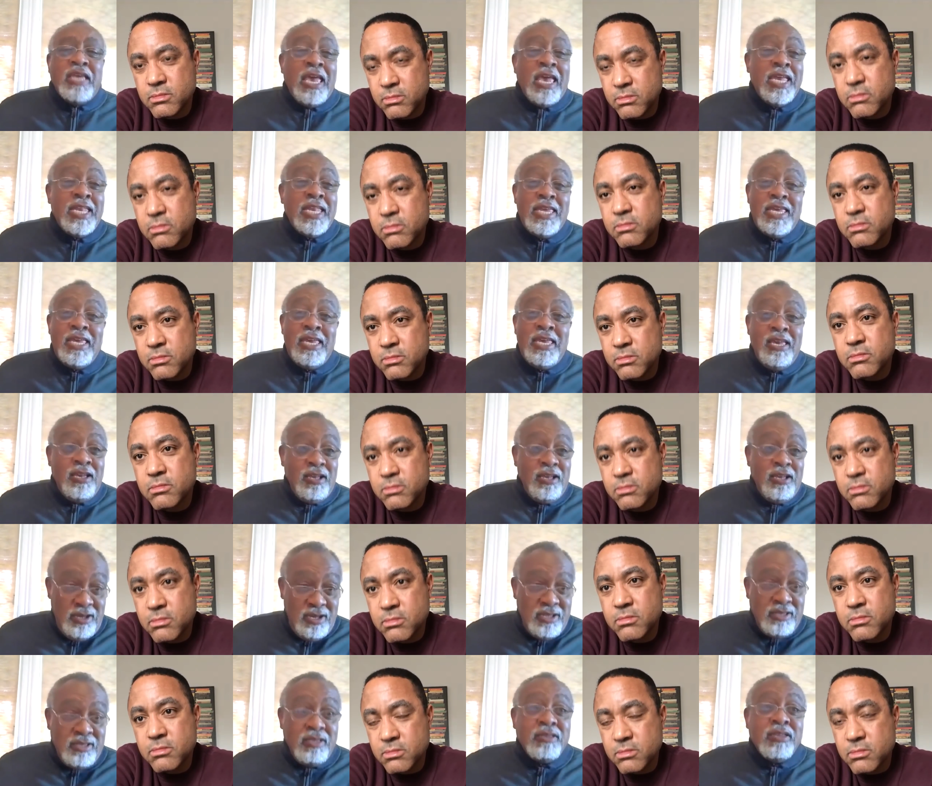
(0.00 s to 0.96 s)
Speaker 1: 80
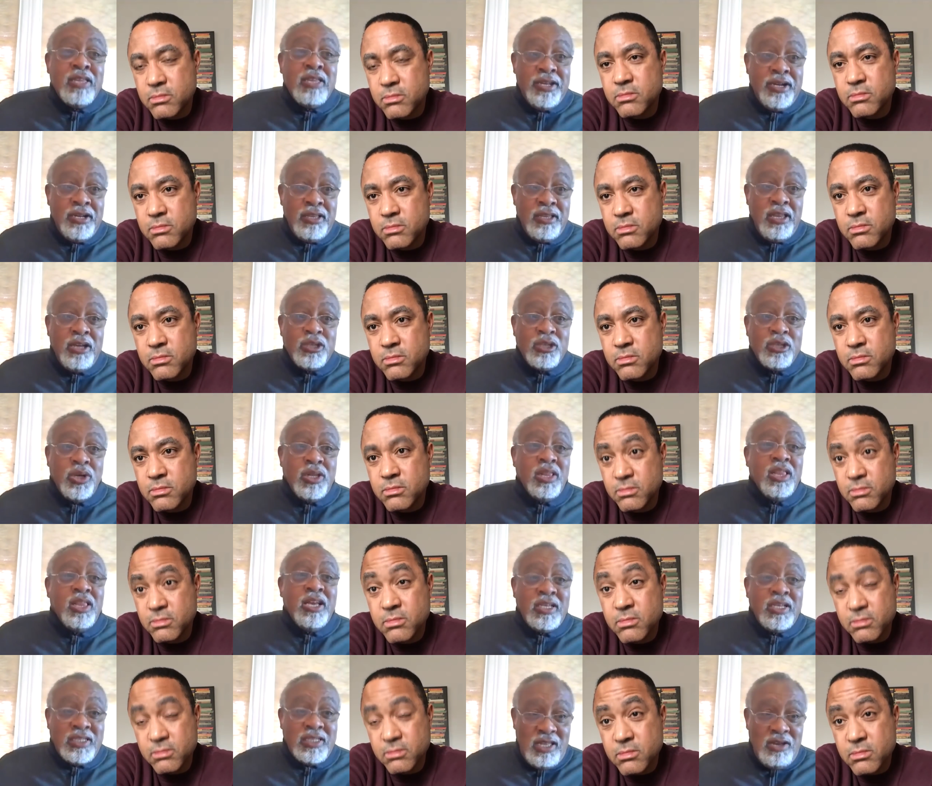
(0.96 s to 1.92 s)
in a lecture
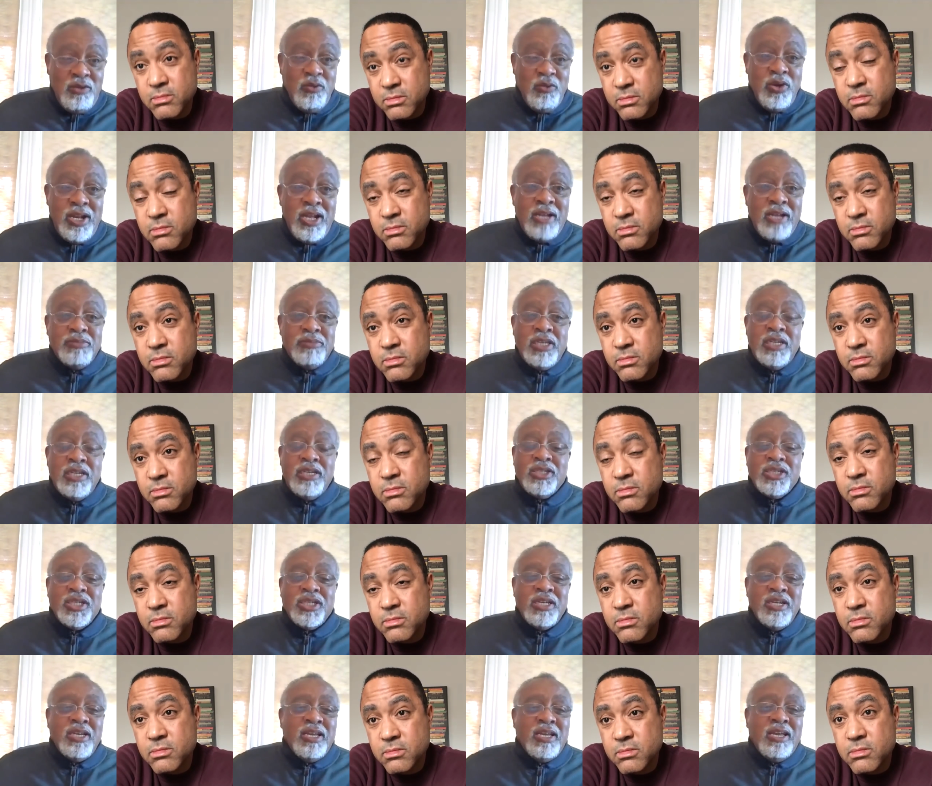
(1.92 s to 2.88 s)
class like what I'm
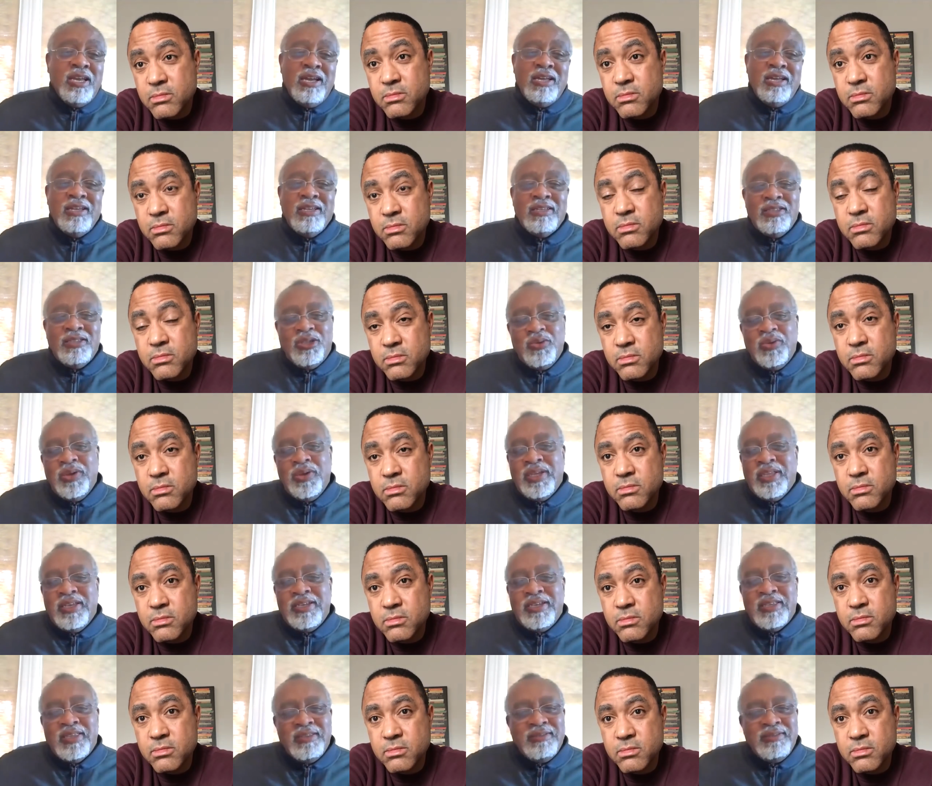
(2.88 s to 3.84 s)
teaching, doing
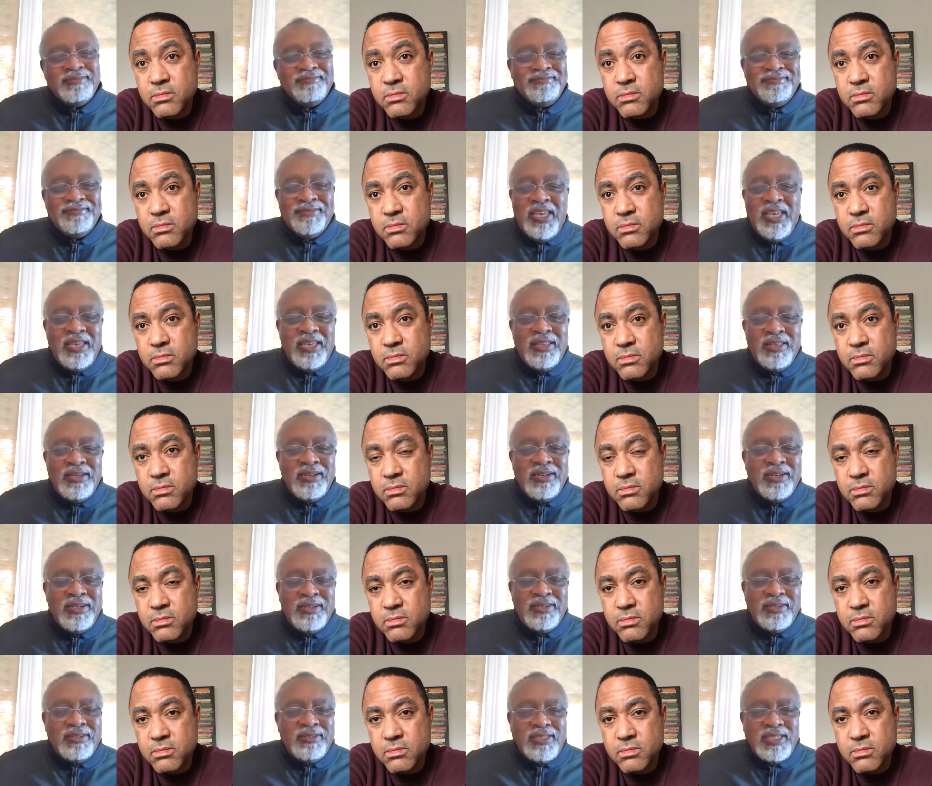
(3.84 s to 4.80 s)
it in
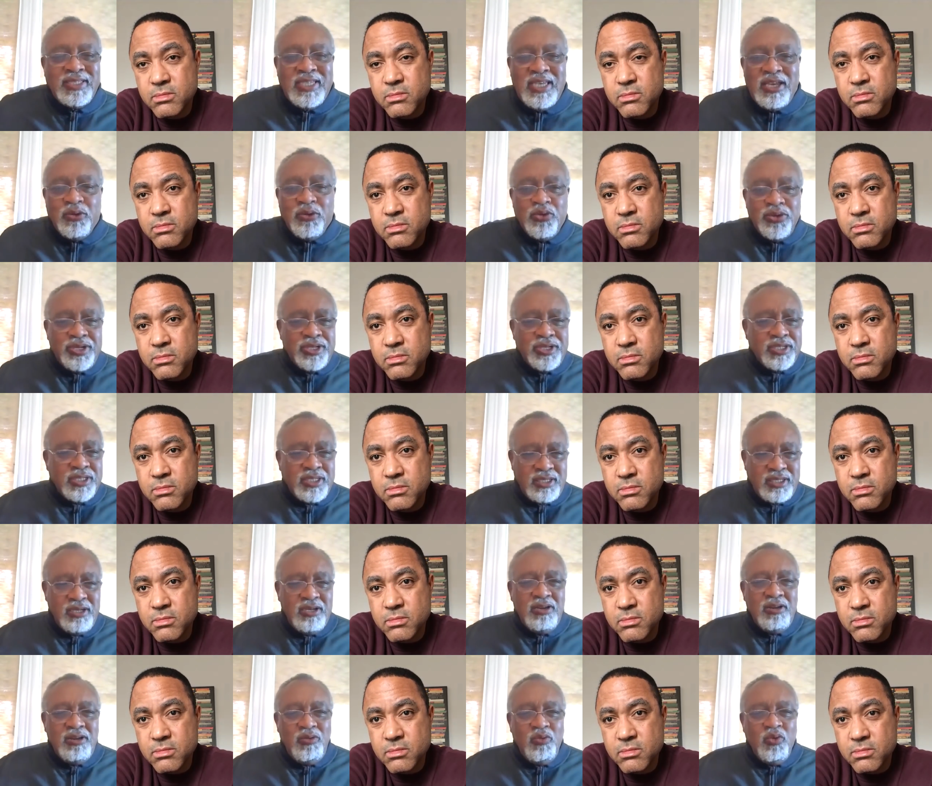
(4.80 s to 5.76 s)
a synchronous
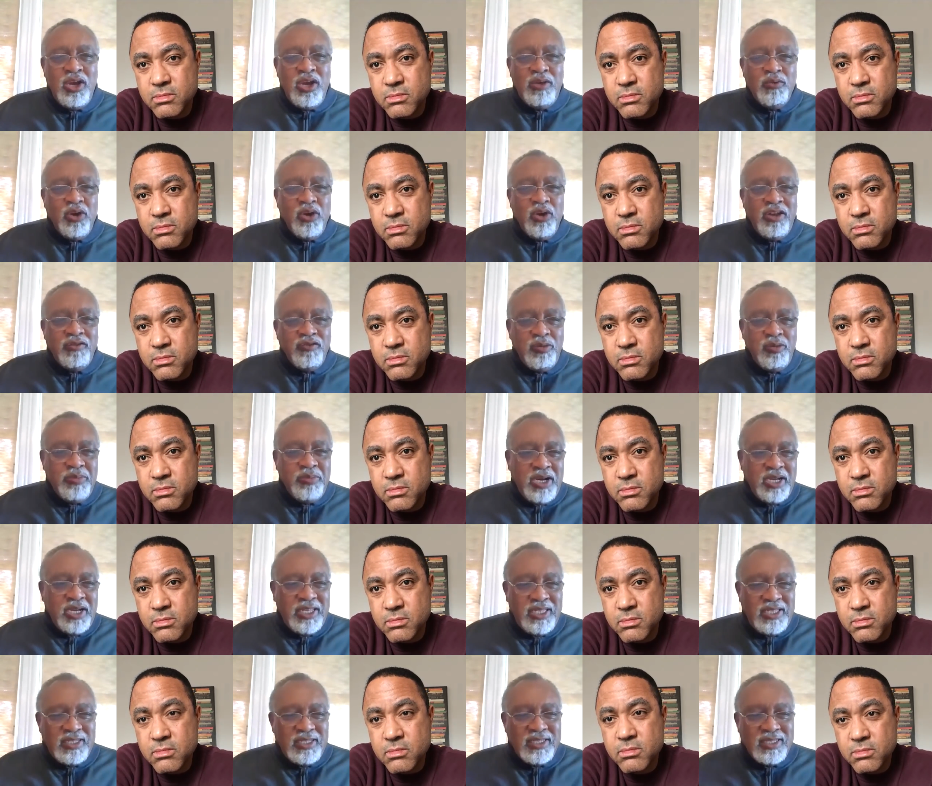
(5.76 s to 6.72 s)
way where
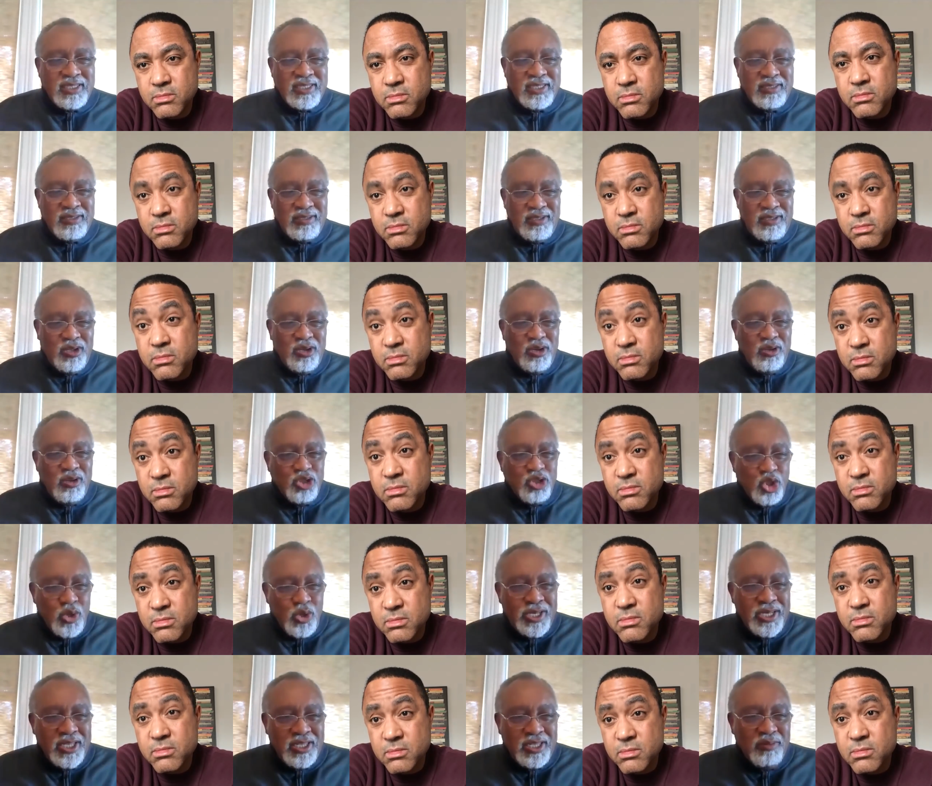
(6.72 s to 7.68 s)
everybody is, you know,
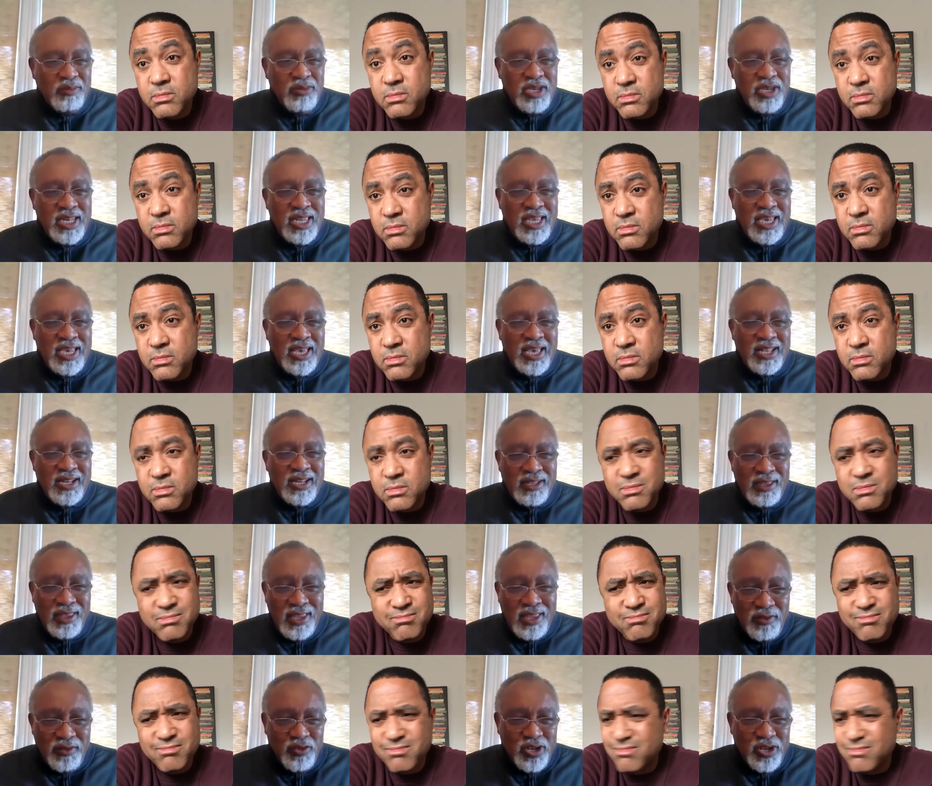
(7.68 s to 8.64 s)
joining the meeting at
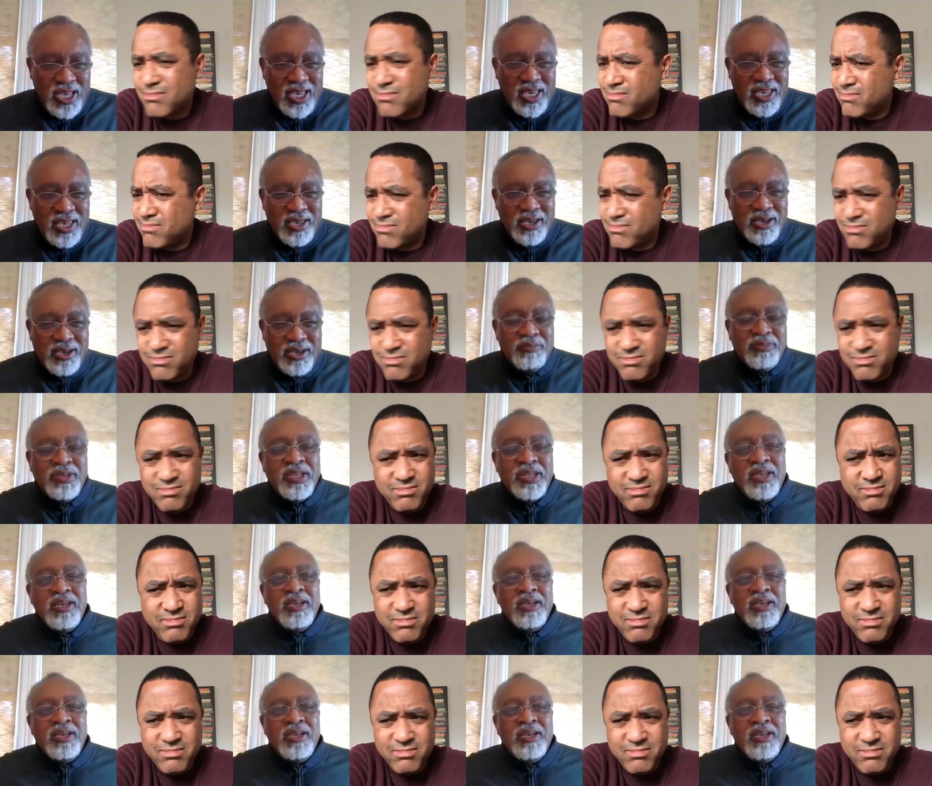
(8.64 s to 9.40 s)
11 a.m